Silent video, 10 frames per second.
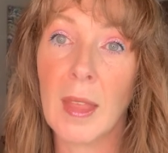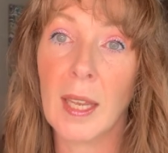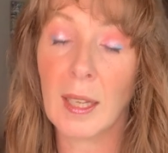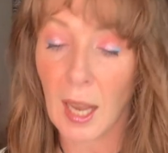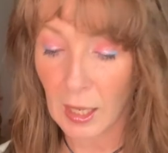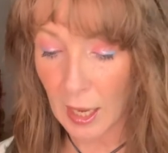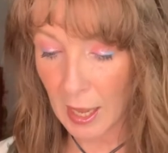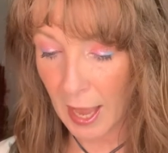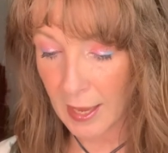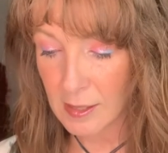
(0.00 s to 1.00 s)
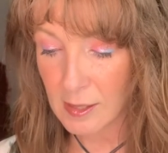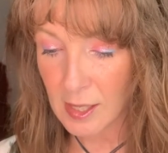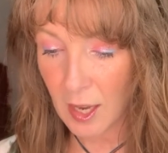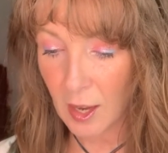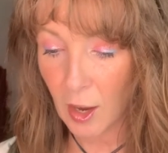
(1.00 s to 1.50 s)
their colour and
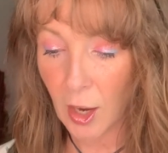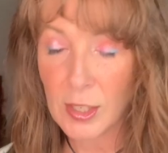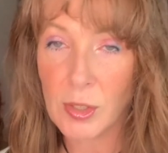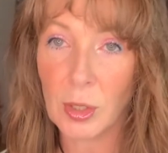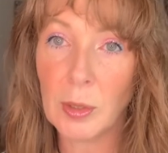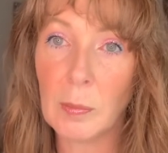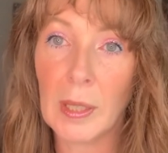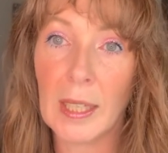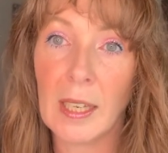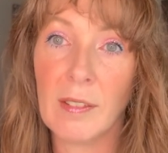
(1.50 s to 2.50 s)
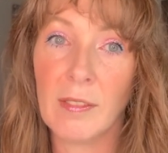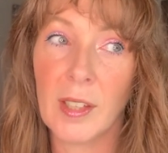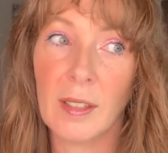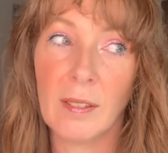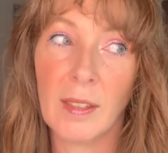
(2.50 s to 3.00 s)
I don't believe
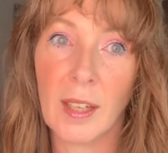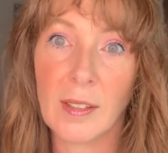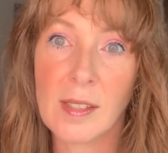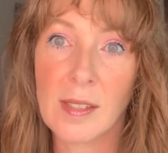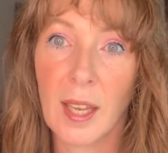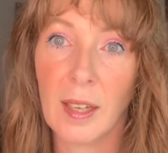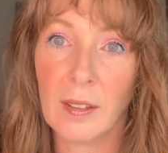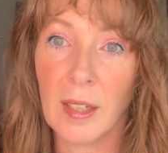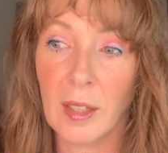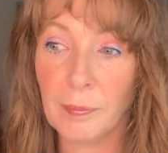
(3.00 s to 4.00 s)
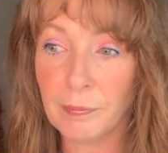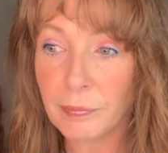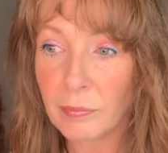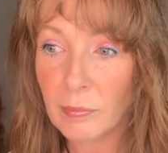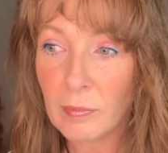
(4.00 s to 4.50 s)
that they're as scary
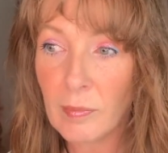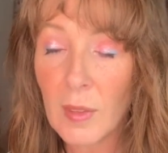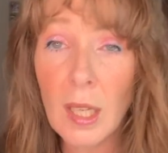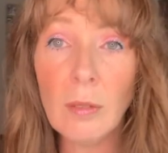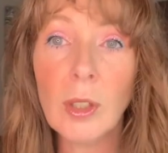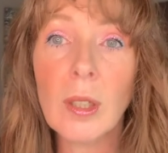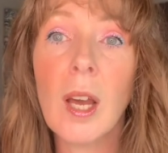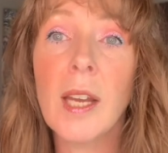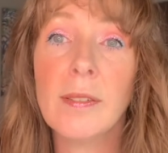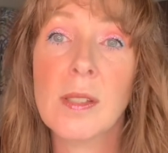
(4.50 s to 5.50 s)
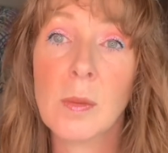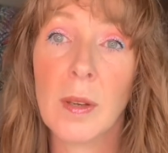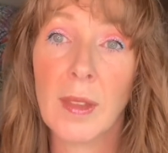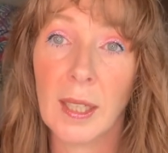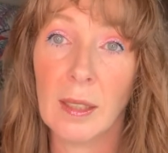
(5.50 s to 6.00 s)
in real life as
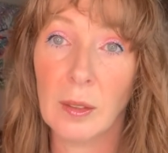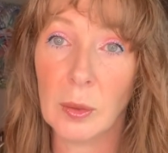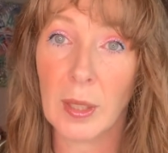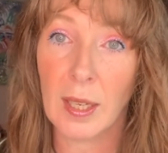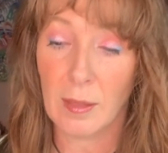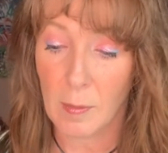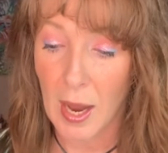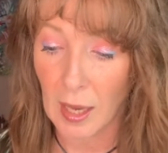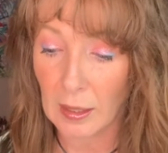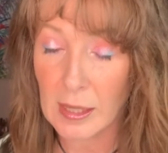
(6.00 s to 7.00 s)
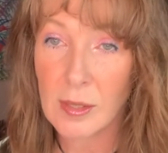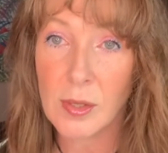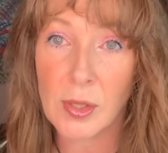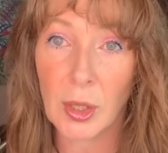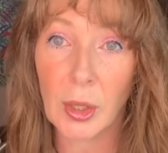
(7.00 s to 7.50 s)
what they look in the palette
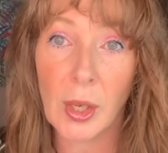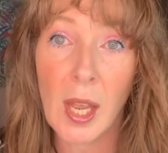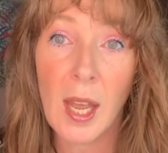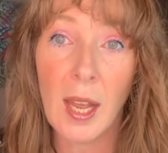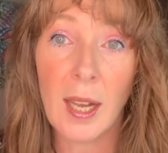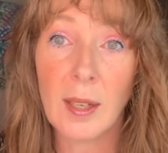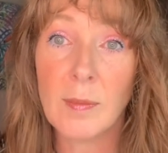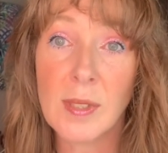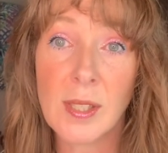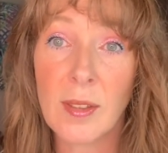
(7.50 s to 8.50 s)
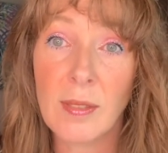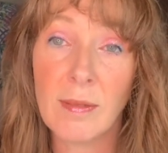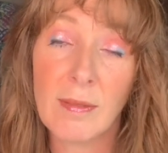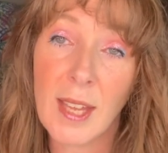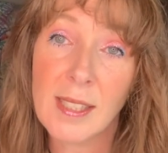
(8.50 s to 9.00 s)
so um, so
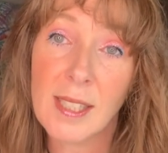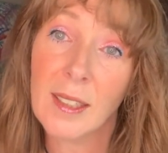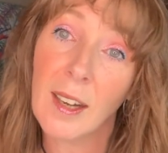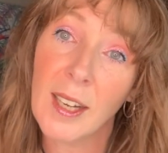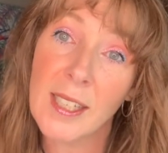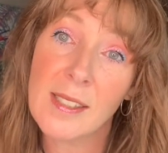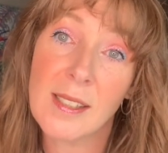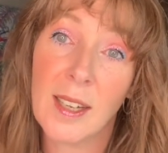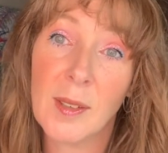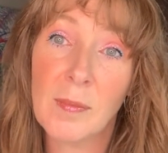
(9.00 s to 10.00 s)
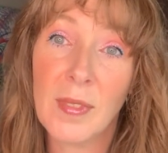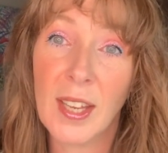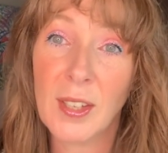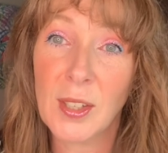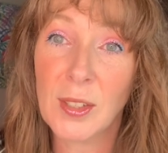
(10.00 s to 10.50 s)
that's it guys um,
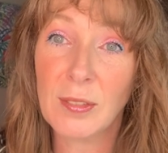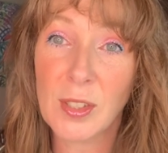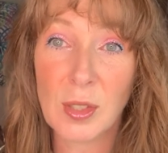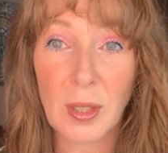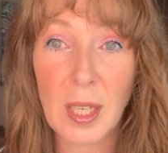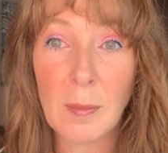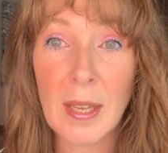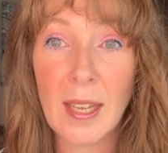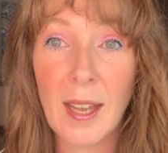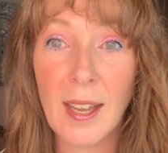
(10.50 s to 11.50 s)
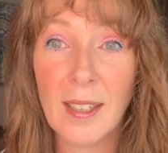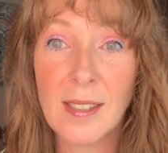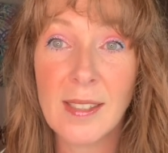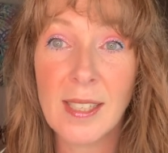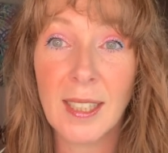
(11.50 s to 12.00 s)
thank you for joining me
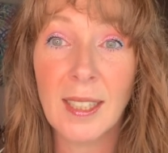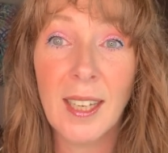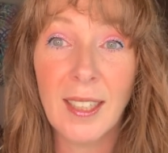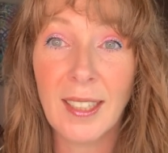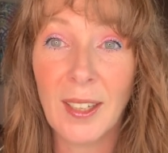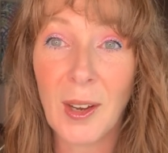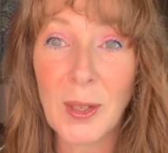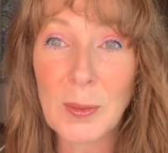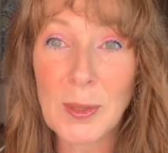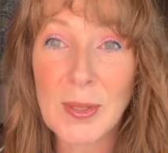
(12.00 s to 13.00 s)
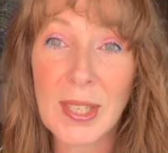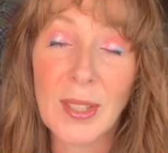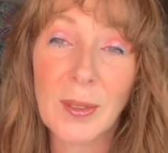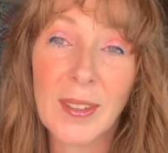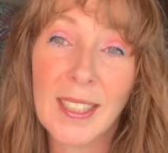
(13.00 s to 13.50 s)
and uh, yeah I will see
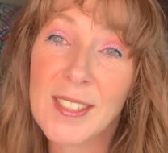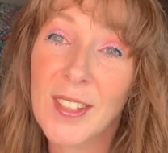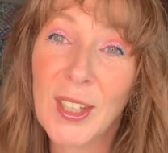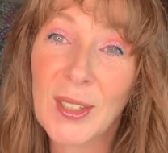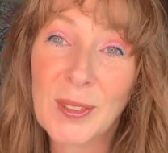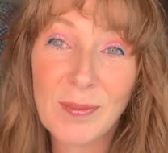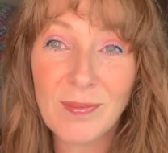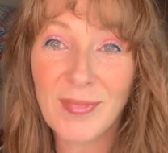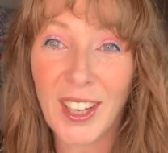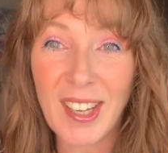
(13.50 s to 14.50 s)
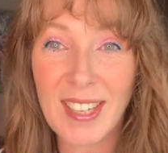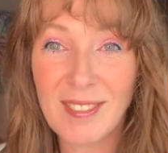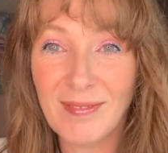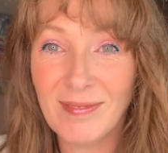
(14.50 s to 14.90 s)
you in the next video bye